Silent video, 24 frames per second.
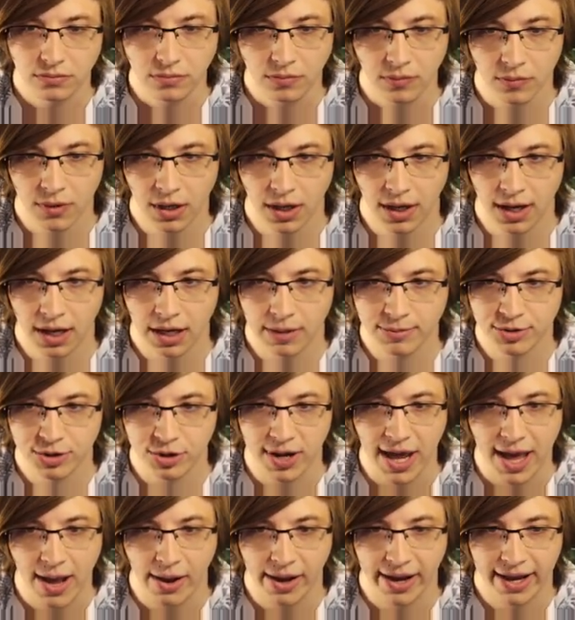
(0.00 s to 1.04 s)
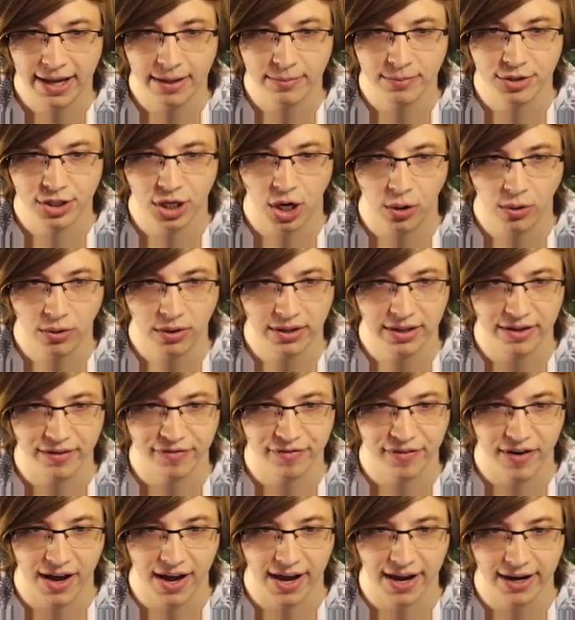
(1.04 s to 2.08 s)
Um, so now I am totally
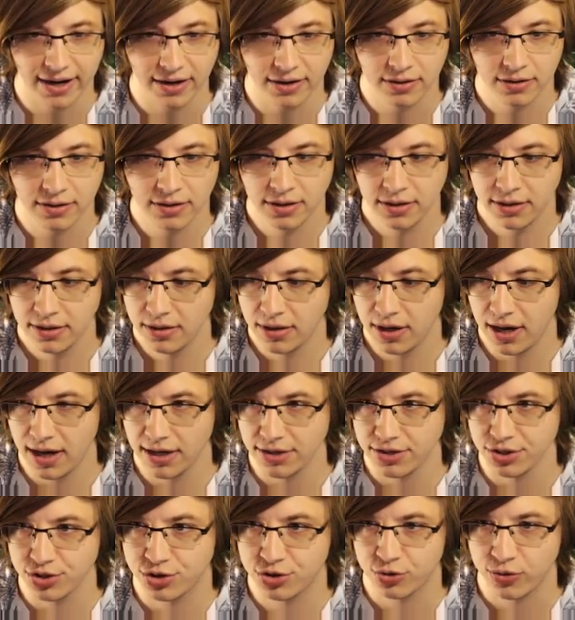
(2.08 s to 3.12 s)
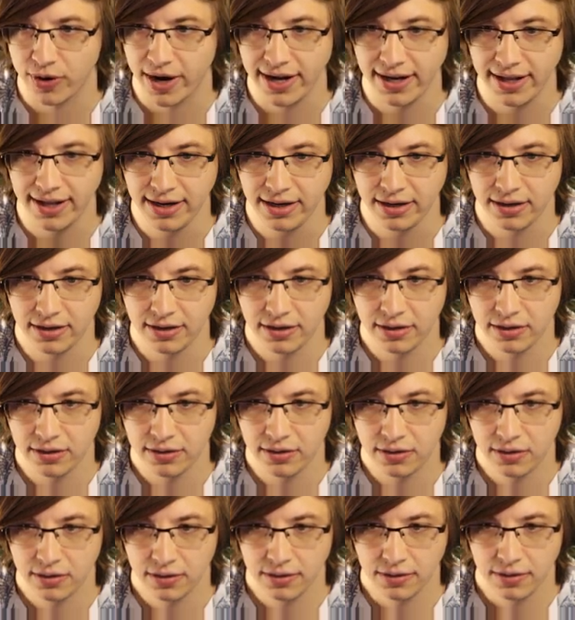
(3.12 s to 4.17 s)
fine uh, to trade it.
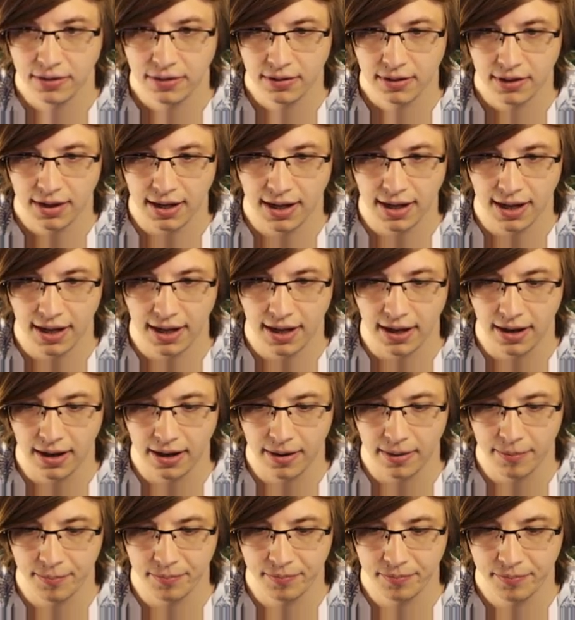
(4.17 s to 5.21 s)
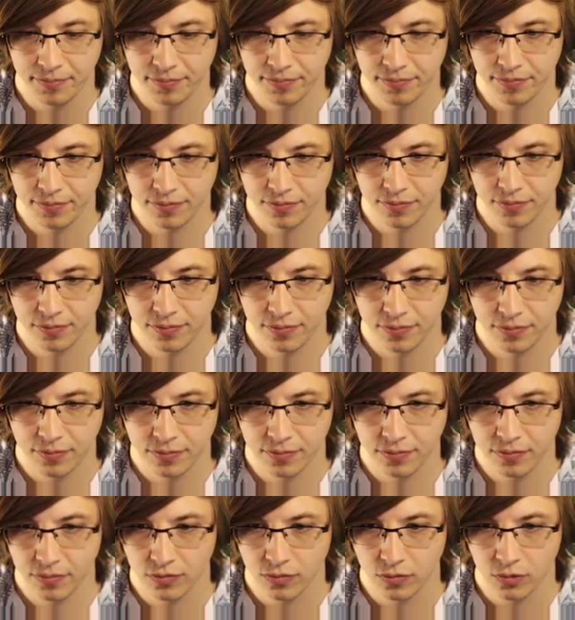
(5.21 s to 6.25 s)
Um,
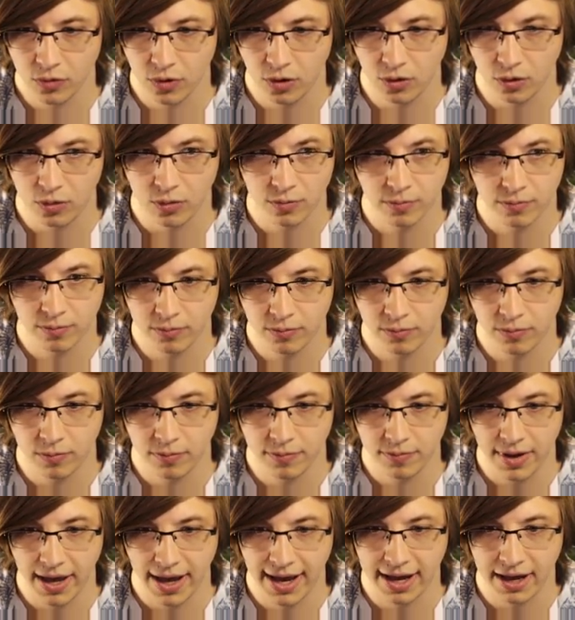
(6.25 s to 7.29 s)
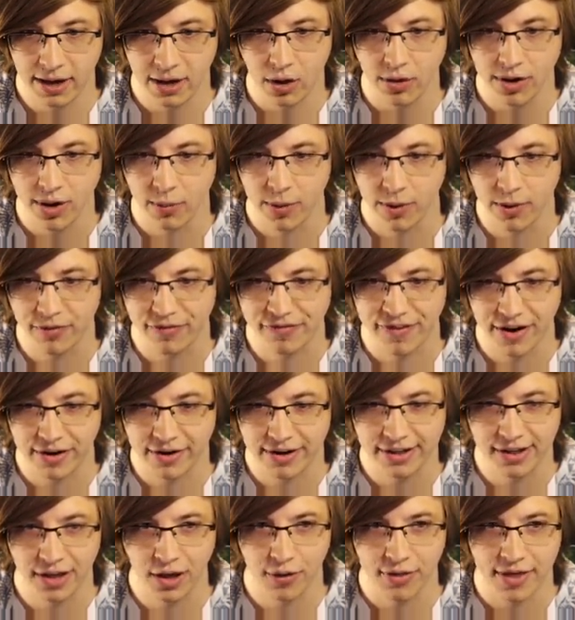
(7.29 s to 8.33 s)
oh, hey, oh yeah, we were
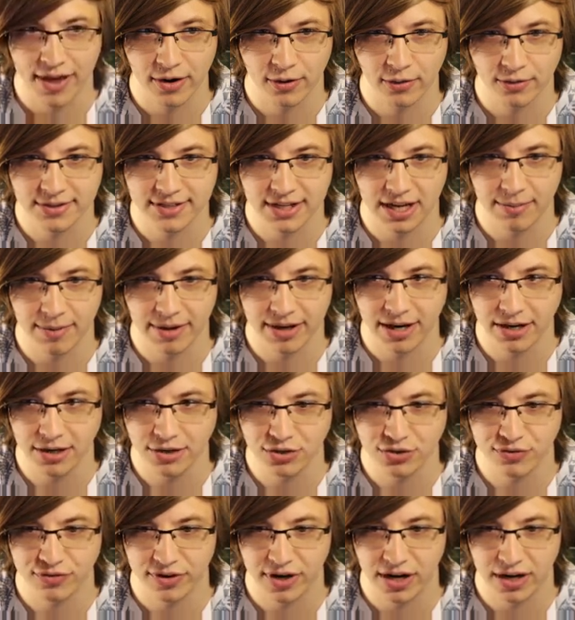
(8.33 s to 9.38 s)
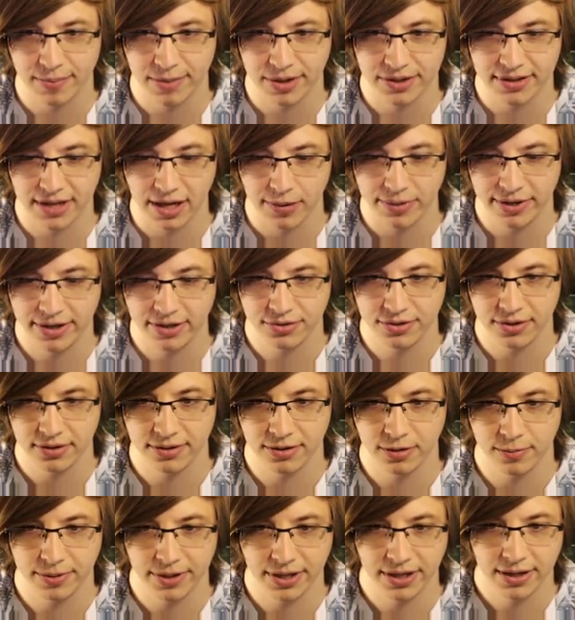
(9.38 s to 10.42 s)
very low that whole time. I kind of just forgot about that. We healed a
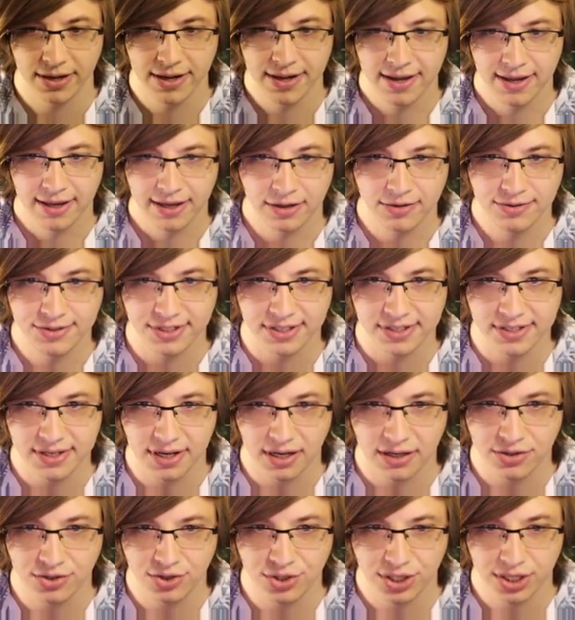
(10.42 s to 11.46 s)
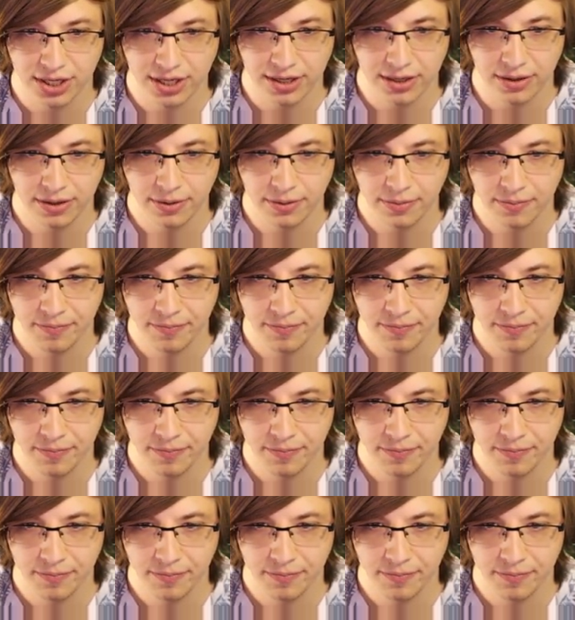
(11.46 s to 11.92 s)
little bit. Here's a dungeon.